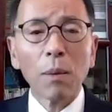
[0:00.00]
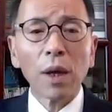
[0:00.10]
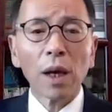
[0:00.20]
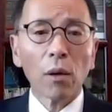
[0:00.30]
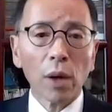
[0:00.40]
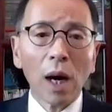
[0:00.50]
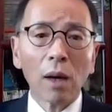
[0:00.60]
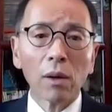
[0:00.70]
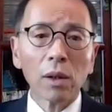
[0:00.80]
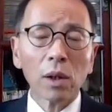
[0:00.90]
something going
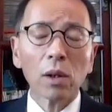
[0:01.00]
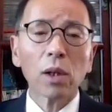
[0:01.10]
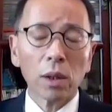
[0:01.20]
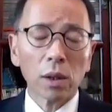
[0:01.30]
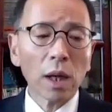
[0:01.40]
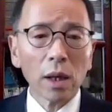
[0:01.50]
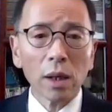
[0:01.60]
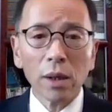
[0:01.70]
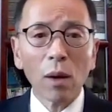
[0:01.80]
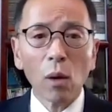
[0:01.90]
on. So
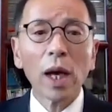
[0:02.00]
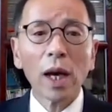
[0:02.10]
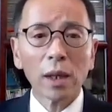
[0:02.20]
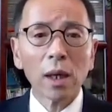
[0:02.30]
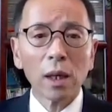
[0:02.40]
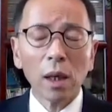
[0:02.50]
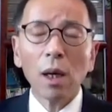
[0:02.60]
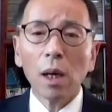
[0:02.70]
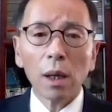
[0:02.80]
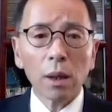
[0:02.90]
they are looking at
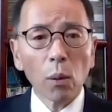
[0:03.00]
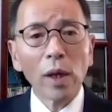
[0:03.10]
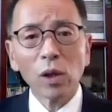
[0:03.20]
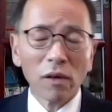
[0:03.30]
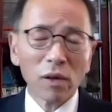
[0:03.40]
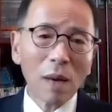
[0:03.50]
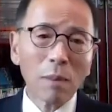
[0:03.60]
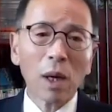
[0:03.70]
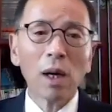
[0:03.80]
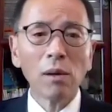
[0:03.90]
the weighted
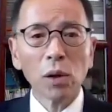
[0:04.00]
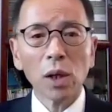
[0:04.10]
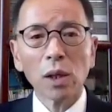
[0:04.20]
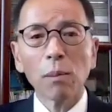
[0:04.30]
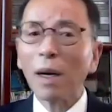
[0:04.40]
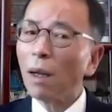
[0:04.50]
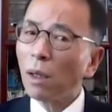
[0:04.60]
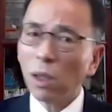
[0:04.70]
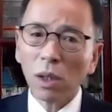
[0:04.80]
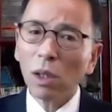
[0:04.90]
average of some
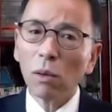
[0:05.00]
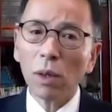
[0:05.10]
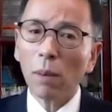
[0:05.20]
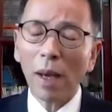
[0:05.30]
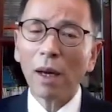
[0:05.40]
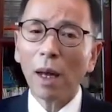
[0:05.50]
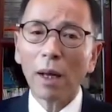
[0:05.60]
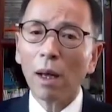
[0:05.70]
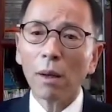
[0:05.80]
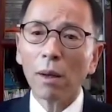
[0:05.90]
currencies, but it's still
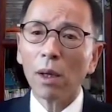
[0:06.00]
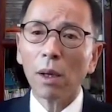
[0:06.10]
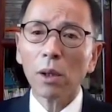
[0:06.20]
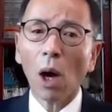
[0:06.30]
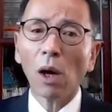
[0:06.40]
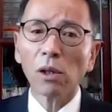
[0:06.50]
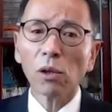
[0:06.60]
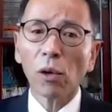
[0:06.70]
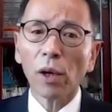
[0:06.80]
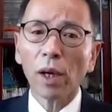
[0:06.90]
mainly the
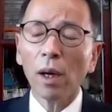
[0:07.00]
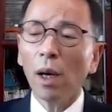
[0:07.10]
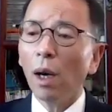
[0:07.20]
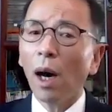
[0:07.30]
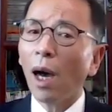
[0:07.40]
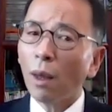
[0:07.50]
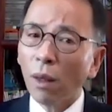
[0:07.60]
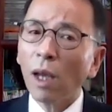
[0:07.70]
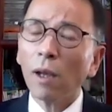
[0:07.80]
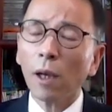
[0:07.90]
dollar story.
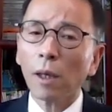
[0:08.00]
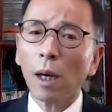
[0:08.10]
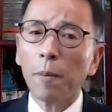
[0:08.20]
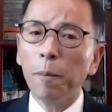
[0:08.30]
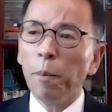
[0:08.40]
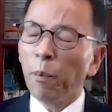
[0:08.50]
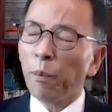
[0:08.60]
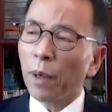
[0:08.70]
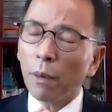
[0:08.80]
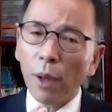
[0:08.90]
I think that
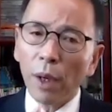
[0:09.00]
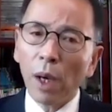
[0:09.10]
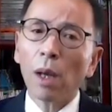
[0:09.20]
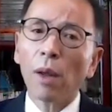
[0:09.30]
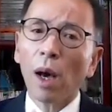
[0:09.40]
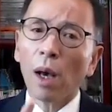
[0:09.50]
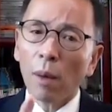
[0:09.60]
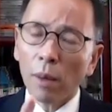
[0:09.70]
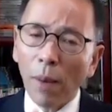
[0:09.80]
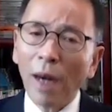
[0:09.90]

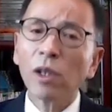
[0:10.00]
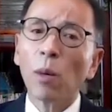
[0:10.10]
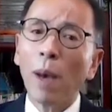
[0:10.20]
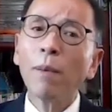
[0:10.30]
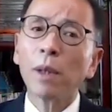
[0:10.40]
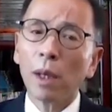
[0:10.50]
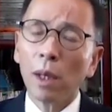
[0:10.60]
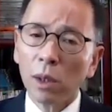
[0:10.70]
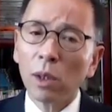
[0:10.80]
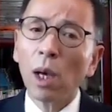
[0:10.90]
the balance of payment
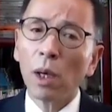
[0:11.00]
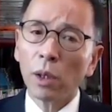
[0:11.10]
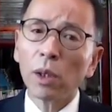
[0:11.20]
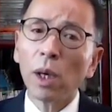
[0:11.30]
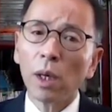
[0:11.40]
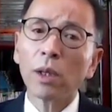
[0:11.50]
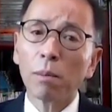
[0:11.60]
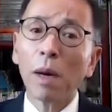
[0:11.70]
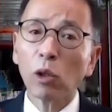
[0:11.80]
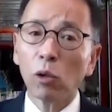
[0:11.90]

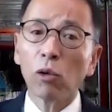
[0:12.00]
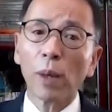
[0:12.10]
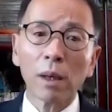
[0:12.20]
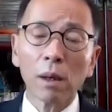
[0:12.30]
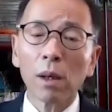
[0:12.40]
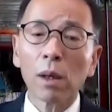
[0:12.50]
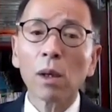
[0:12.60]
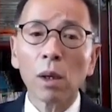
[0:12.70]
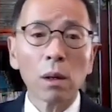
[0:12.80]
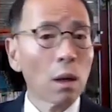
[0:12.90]
is mushroom.
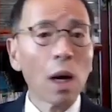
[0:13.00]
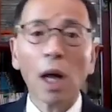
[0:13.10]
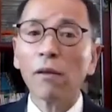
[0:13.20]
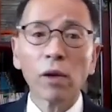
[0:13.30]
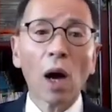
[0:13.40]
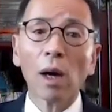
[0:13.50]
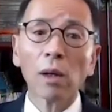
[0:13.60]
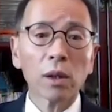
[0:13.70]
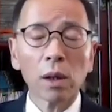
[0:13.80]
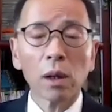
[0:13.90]
A lot of
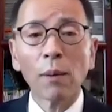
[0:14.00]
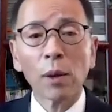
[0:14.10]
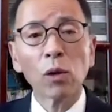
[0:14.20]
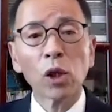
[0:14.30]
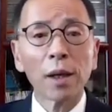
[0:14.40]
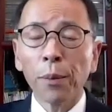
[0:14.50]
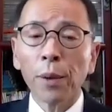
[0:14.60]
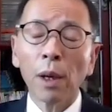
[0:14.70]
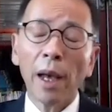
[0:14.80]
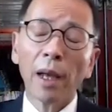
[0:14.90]
dollars coming to China,
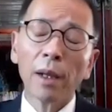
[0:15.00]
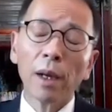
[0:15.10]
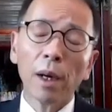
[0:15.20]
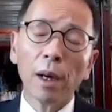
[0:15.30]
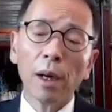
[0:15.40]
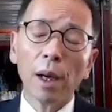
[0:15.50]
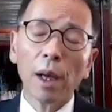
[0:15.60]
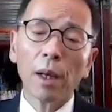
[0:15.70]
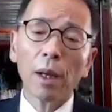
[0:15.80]
and